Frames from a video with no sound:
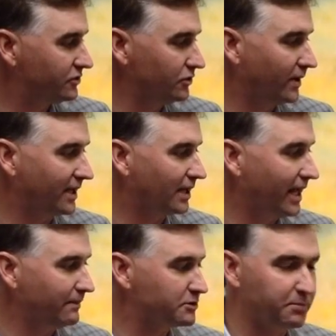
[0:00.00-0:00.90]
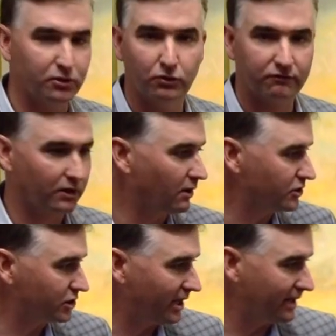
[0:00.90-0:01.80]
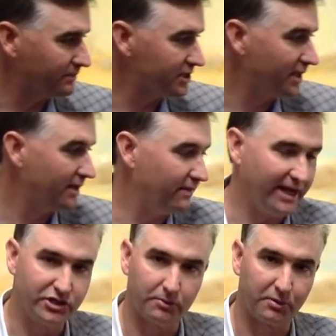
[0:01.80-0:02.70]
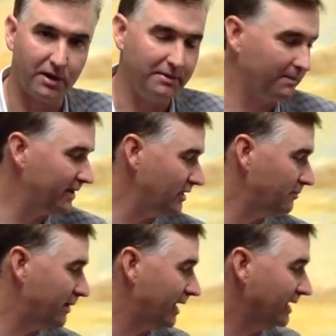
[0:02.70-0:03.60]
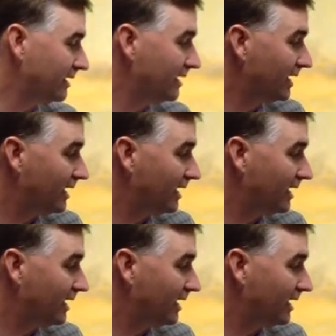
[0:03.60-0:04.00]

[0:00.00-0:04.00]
into a claims pool for large claims. That's your premium that you pay.